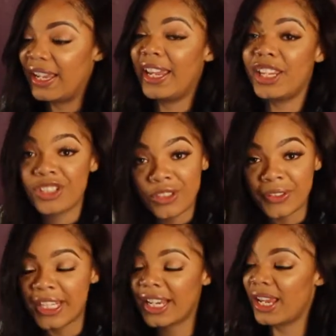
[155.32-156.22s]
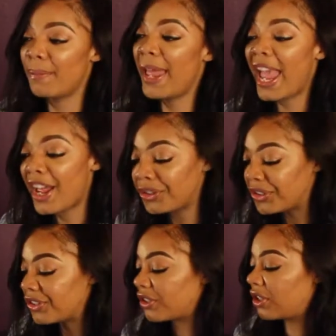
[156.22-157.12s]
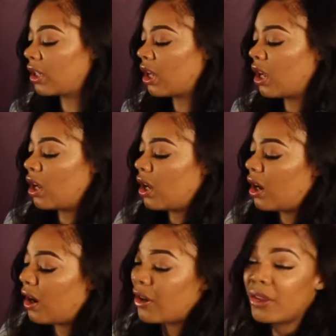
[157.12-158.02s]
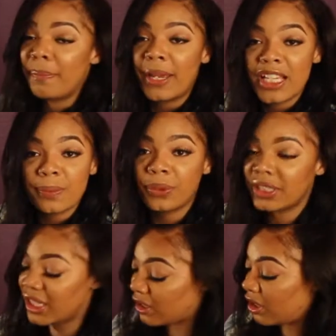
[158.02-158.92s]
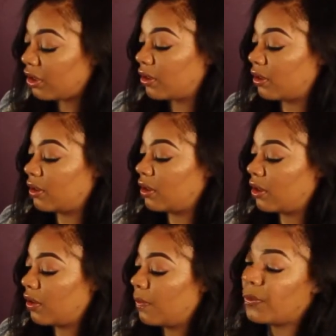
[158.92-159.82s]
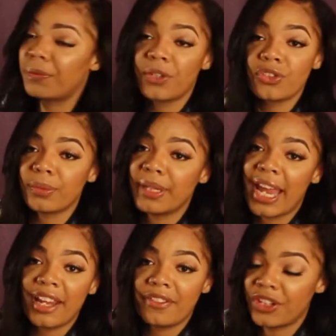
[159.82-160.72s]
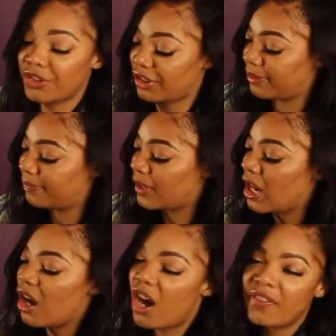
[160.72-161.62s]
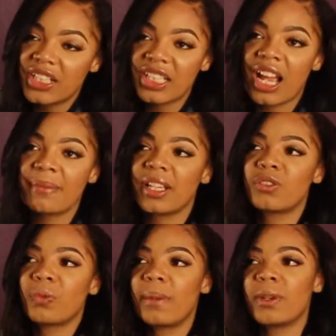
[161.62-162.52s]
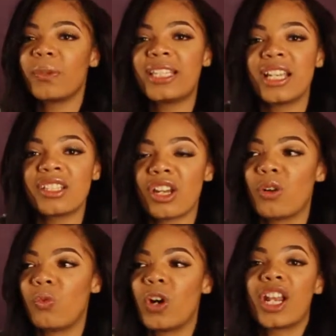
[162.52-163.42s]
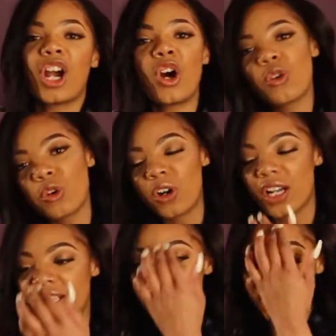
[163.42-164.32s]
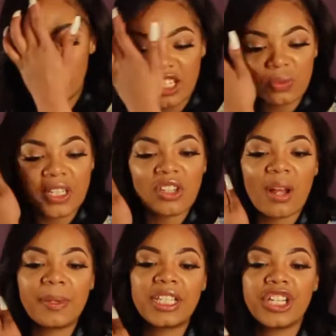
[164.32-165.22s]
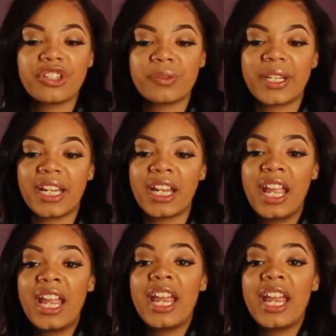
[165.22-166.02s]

History and patterns are the best predictor for future behaviors. Oftentimes as women, we tend to want to hold on to things we saw potential in